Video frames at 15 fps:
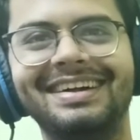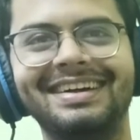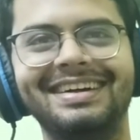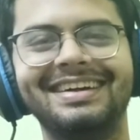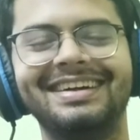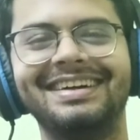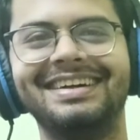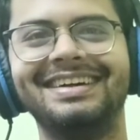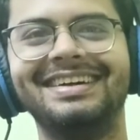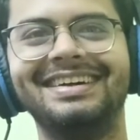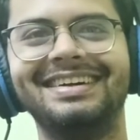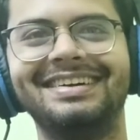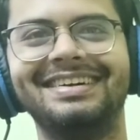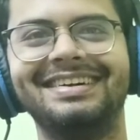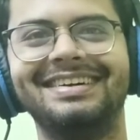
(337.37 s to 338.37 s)

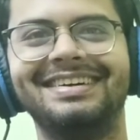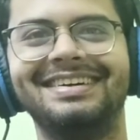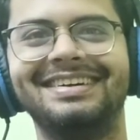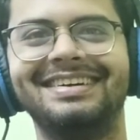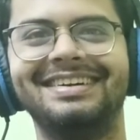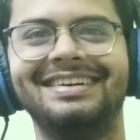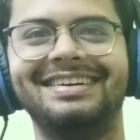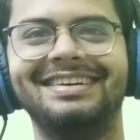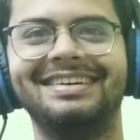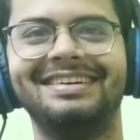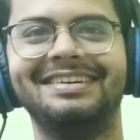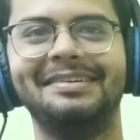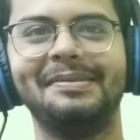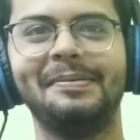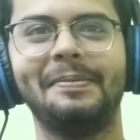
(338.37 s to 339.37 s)

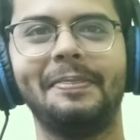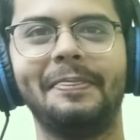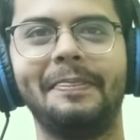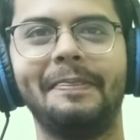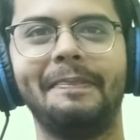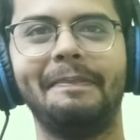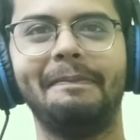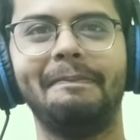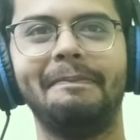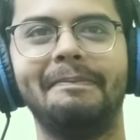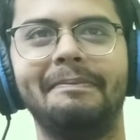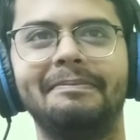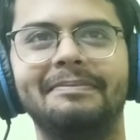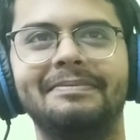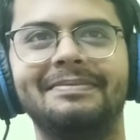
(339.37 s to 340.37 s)

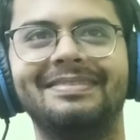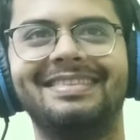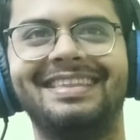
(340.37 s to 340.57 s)
No one is speaking in this clip.